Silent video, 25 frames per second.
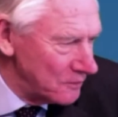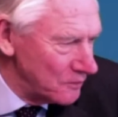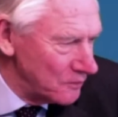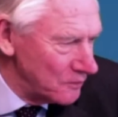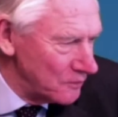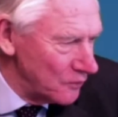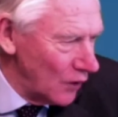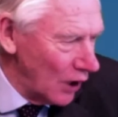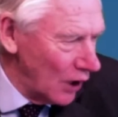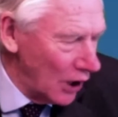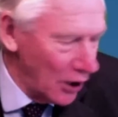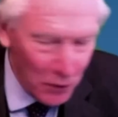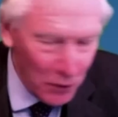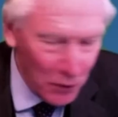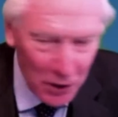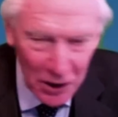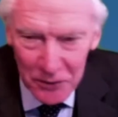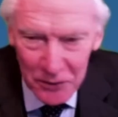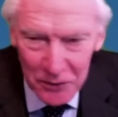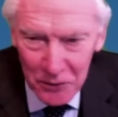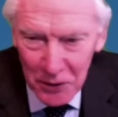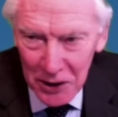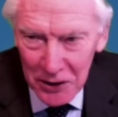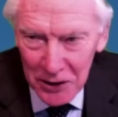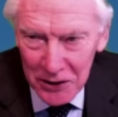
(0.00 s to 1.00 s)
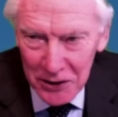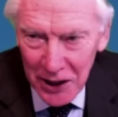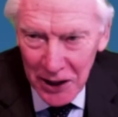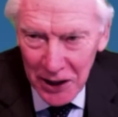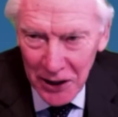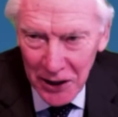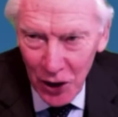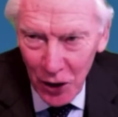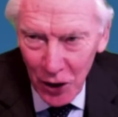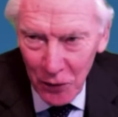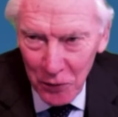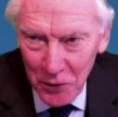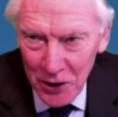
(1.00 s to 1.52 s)
Well, we'll take
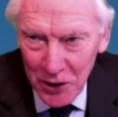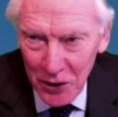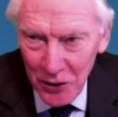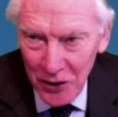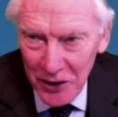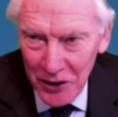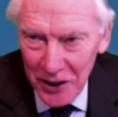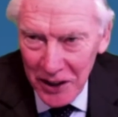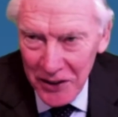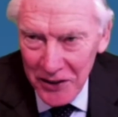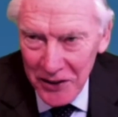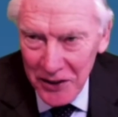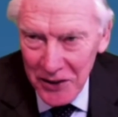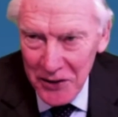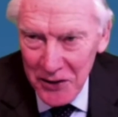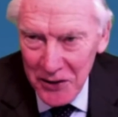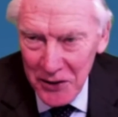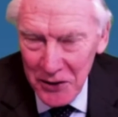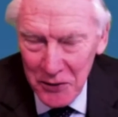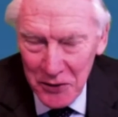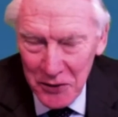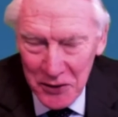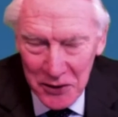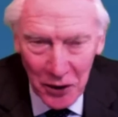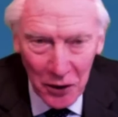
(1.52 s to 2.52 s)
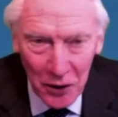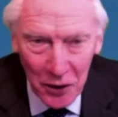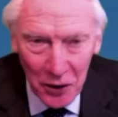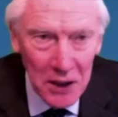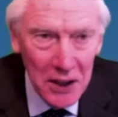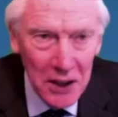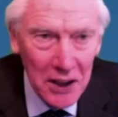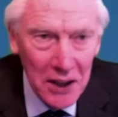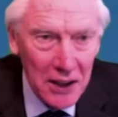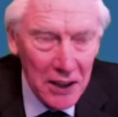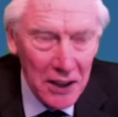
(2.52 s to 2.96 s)
the opportunity since you stopped.